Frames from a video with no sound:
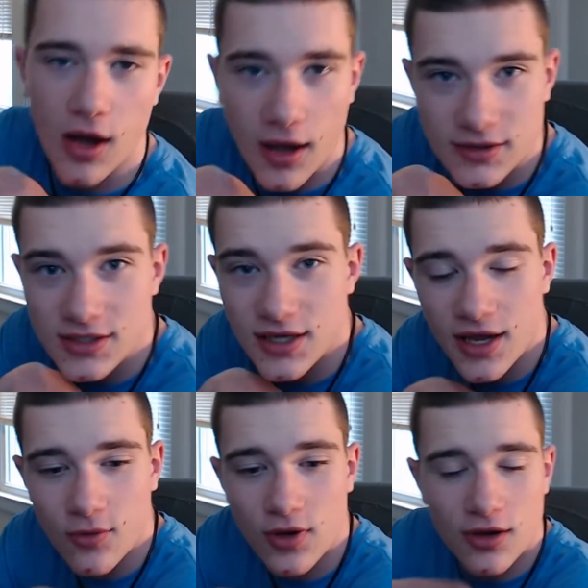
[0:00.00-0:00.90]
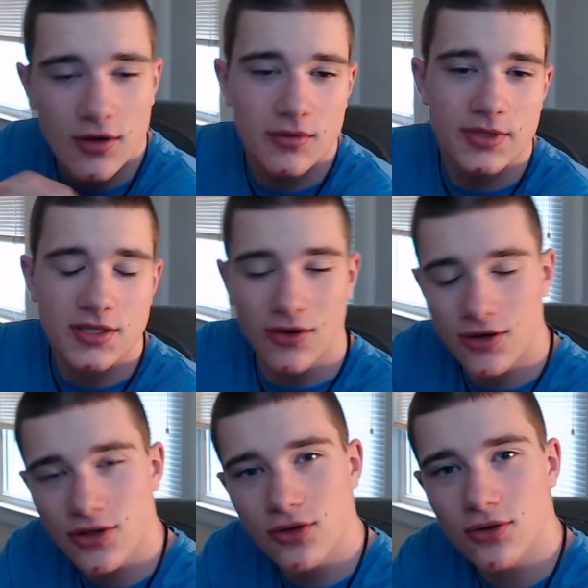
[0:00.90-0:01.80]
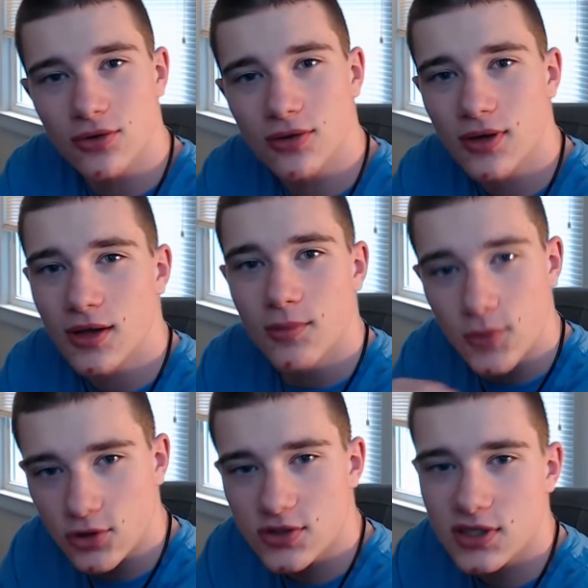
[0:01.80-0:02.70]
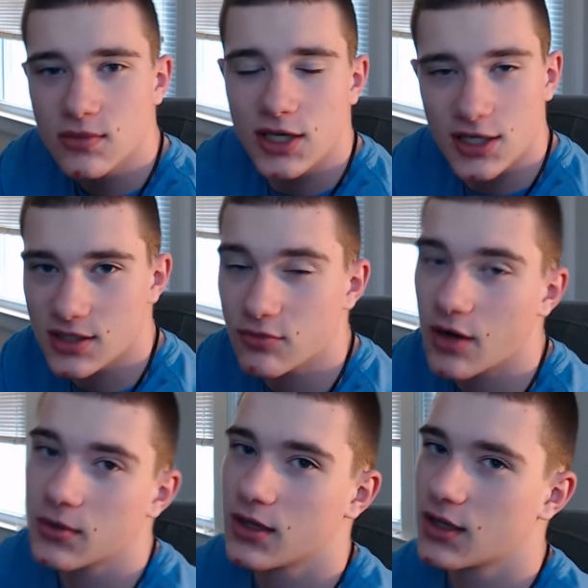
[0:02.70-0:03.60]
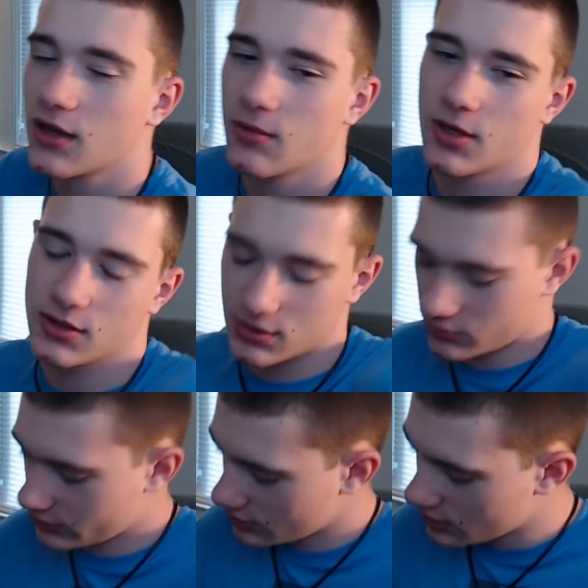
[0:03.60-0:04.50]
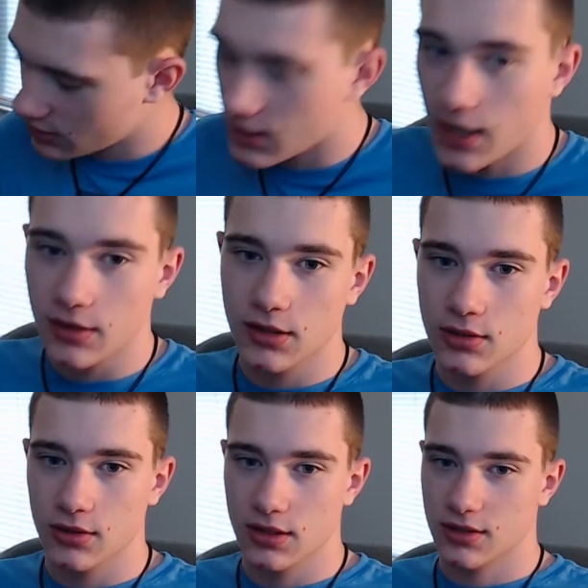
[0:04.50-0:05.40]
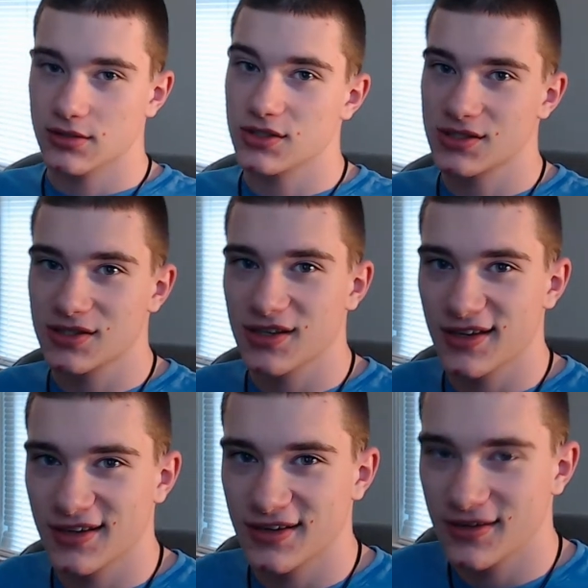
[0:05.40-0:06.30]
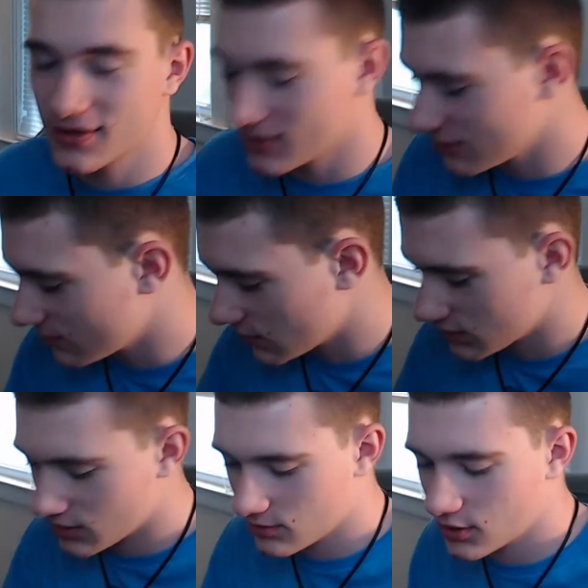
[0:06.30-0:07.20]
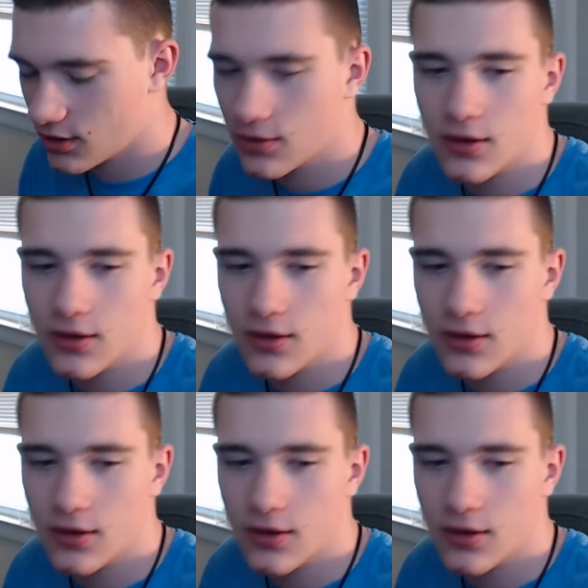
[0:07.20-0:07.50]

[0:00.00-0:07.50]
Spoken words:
Today we are going to be telling you, mostly me, because I'm probably going to kick him out at some point. Not literally, just like, I'm going to tell him to go.